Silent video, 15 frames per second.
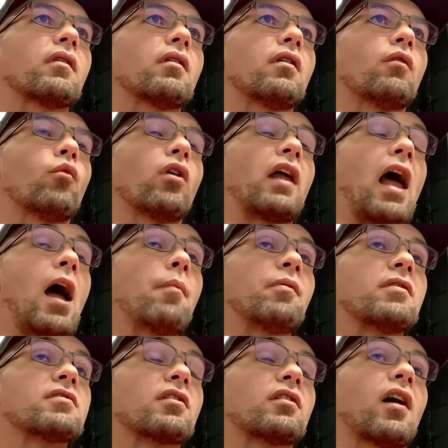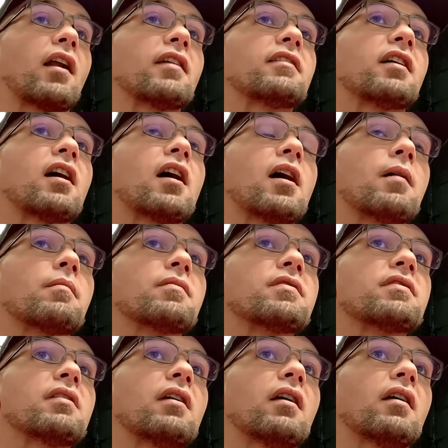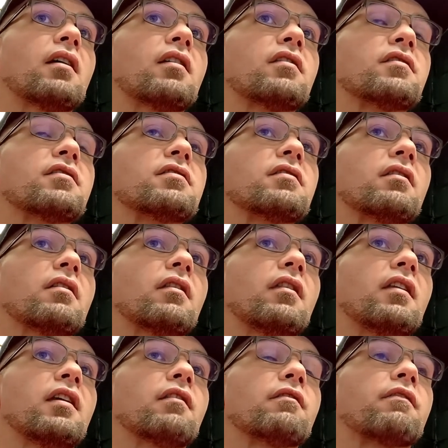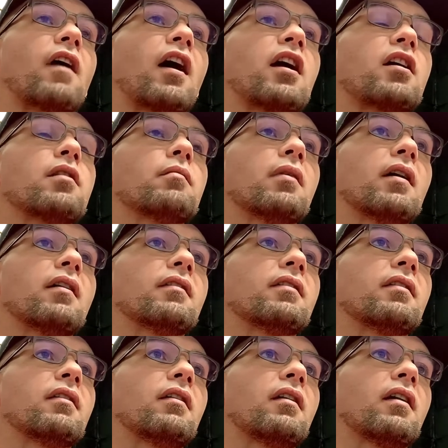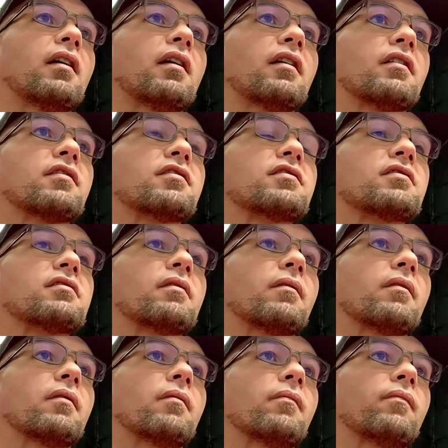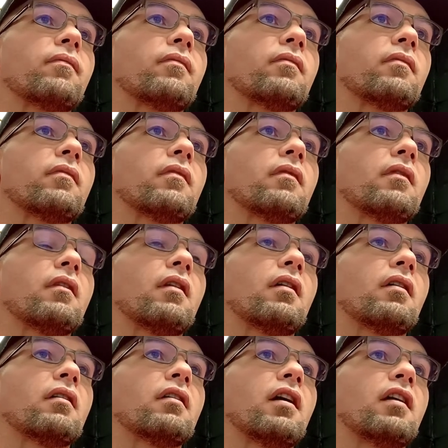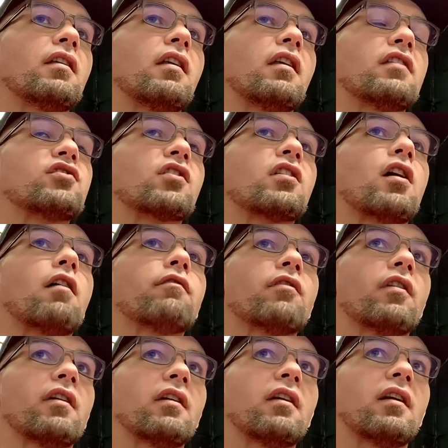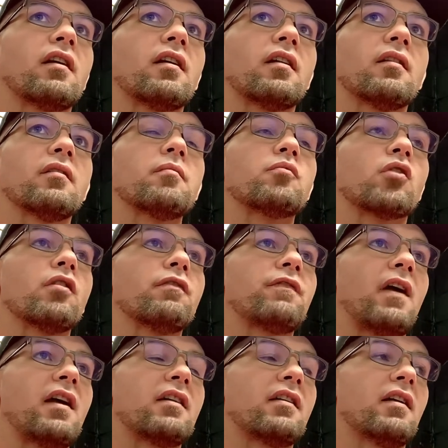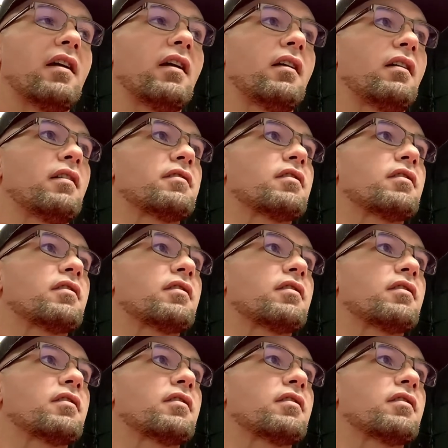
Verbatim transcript: what happens a lot of times is the environment is it, it's covered in profanity. It's